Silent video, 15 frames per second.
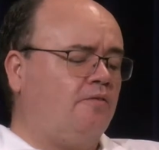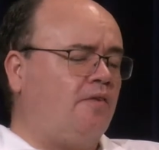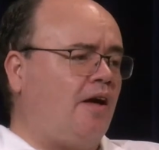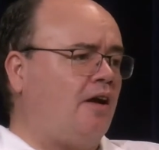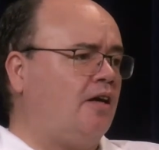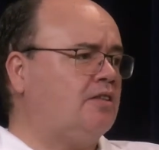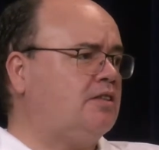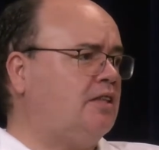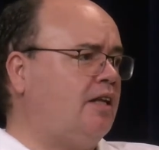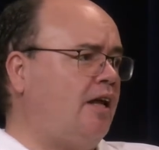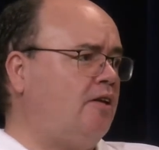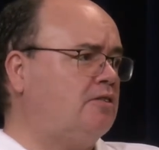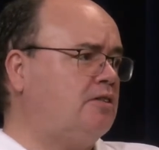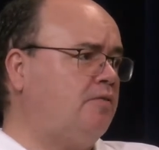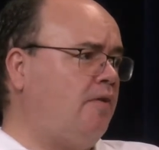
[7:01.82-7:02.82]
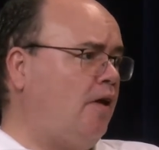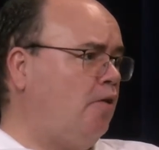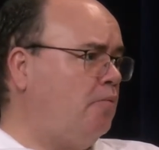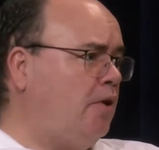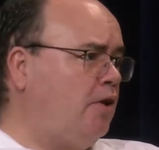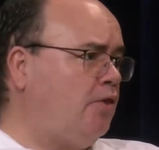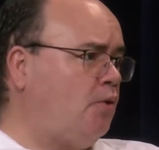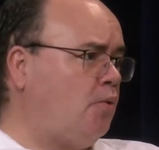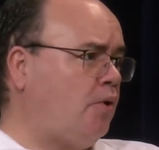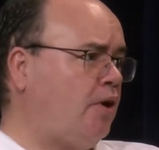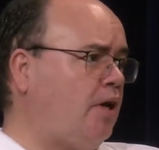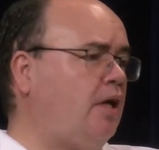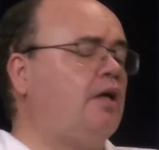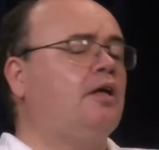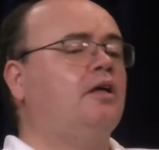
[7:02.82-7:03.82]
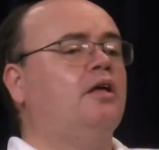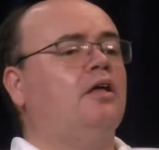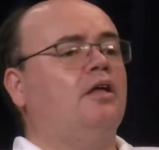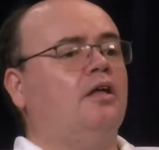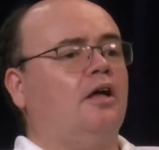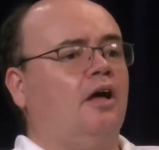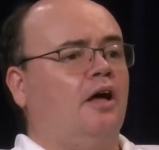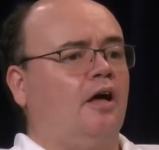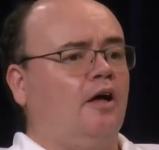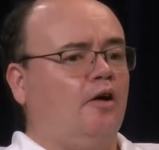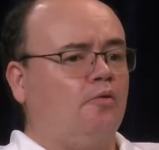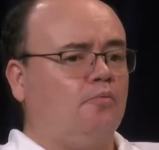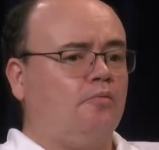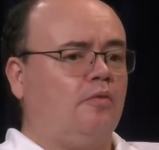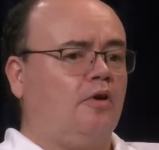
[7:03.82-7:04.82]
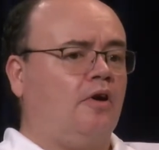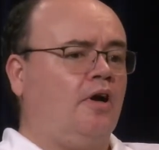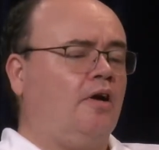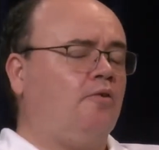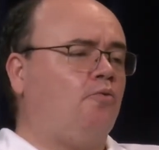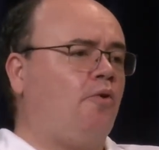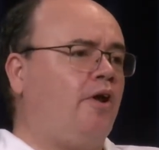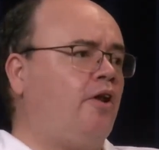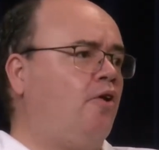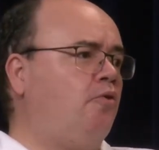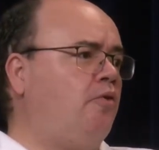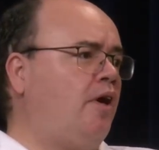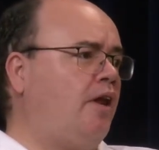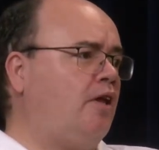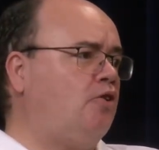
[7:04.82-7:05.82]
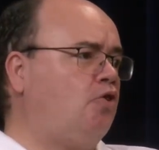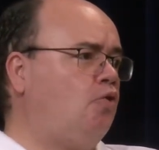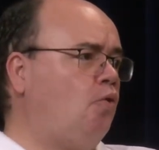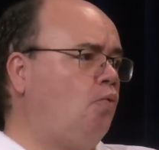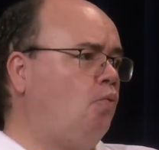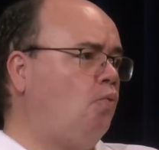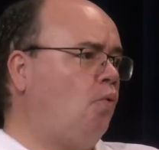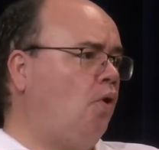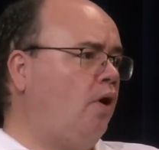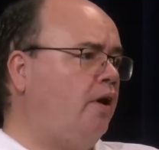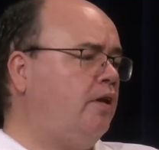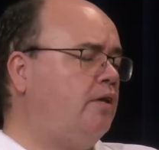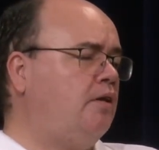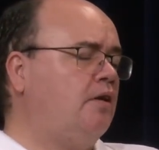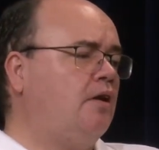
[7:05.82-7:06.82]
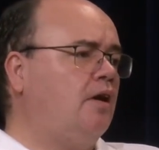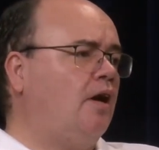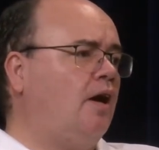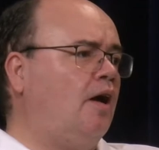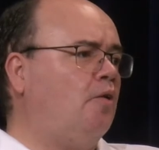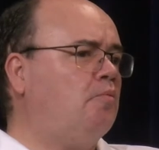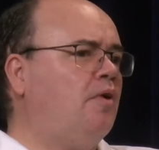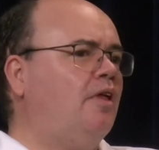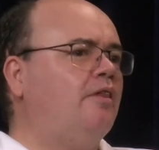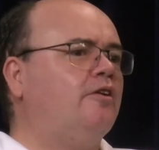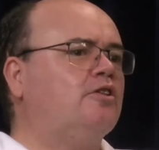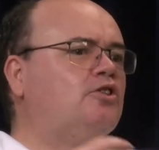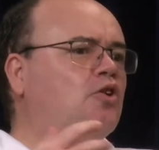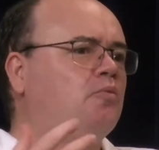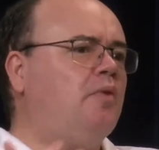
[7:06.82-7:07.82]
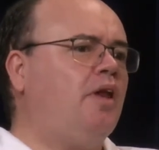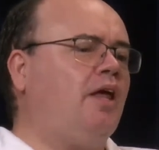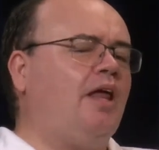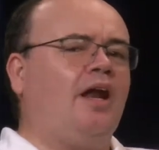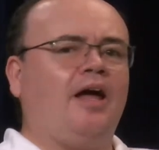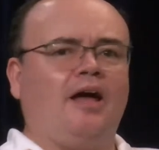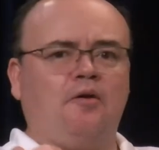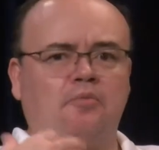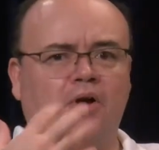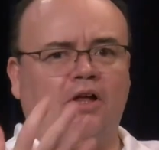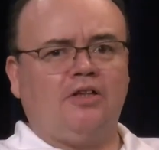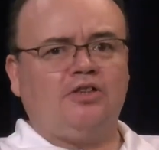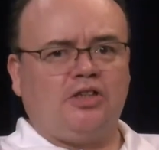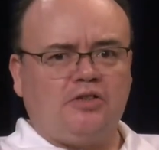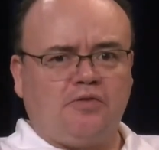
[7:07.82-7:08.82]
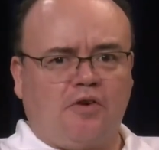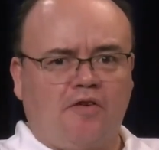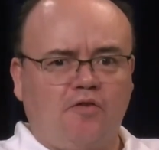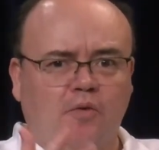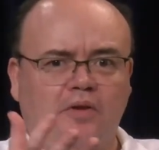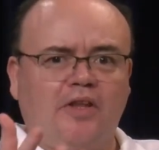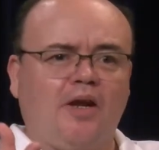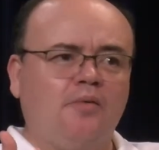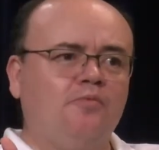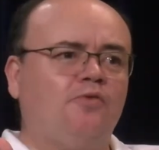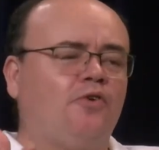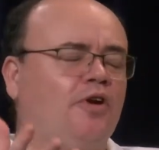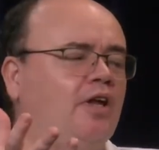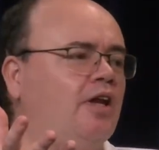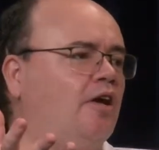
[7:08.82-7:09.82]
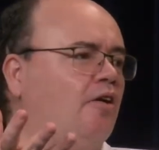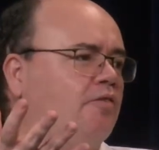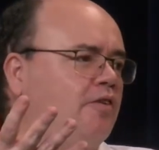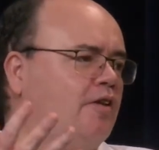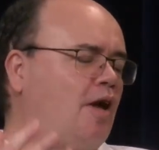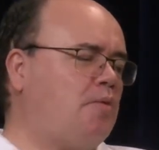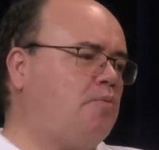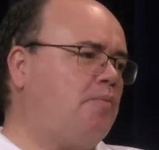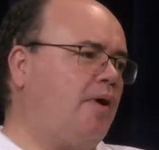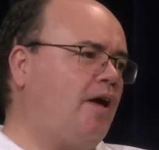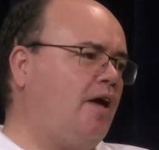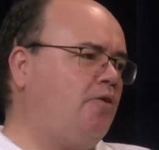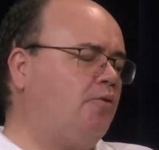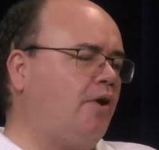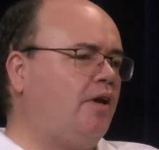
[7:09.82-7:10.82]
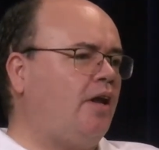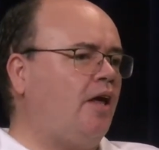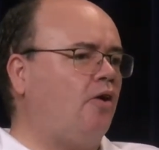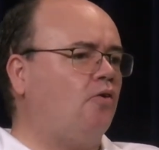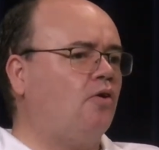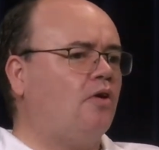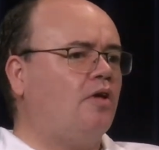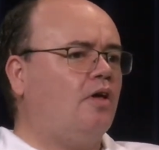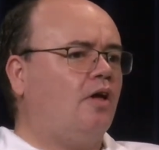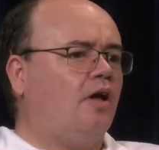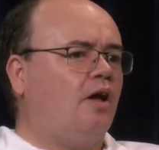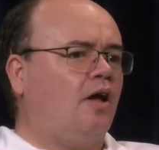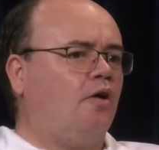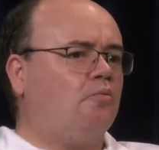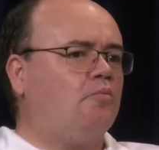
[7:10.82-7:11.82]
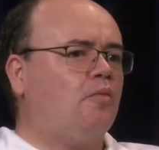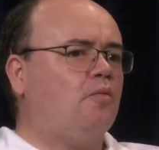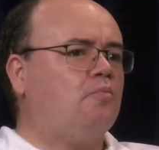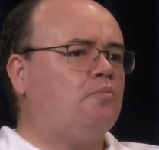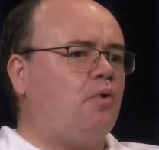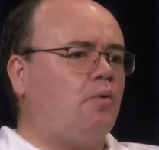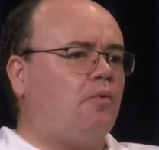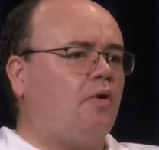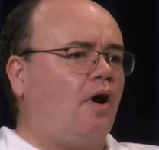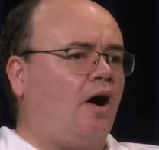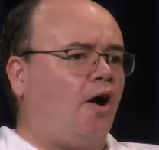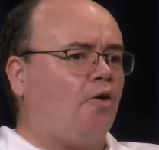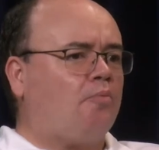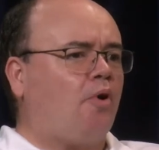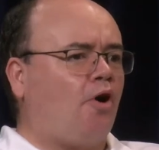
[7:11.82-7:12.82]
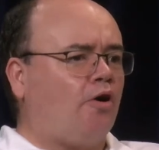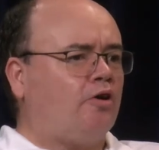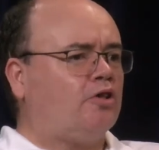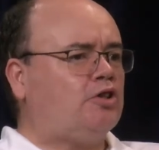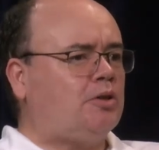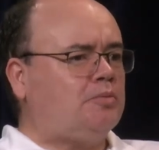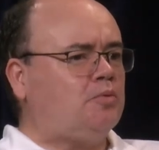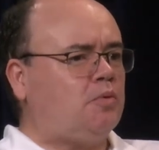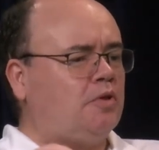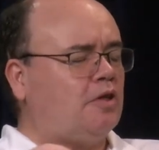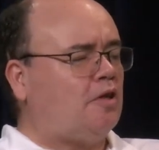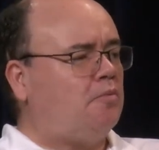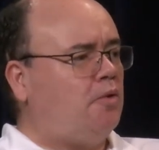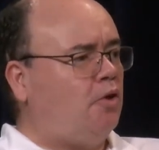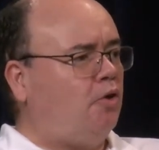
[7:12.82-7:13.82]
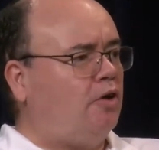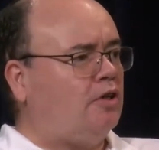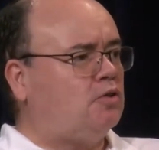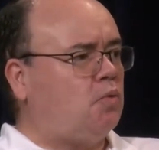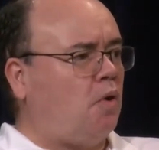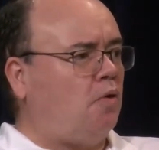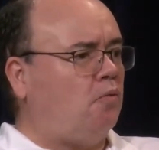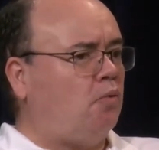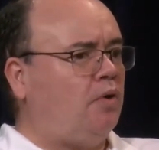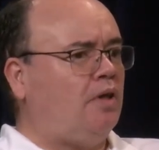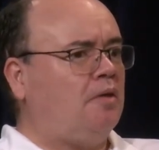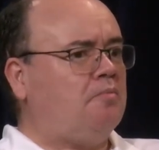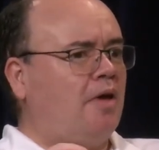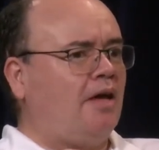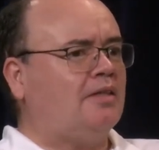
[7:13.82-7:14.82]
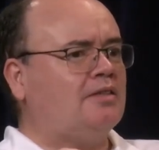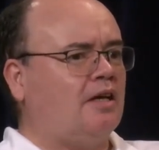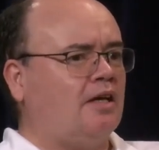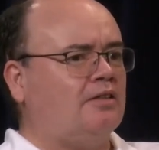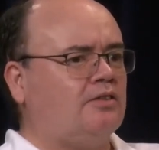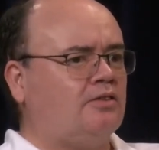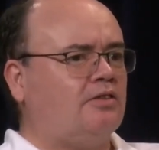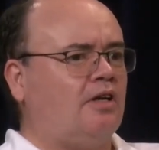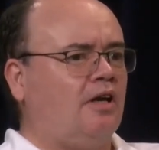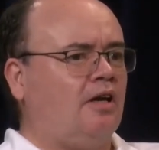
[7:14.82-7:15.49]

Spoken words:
Valdosta Lounge Development Authority, Radio 92.1. There's so many, and I apologize for everyone that I'm forgetting off the top of my head right now. But our partnerships with the community is what really makes us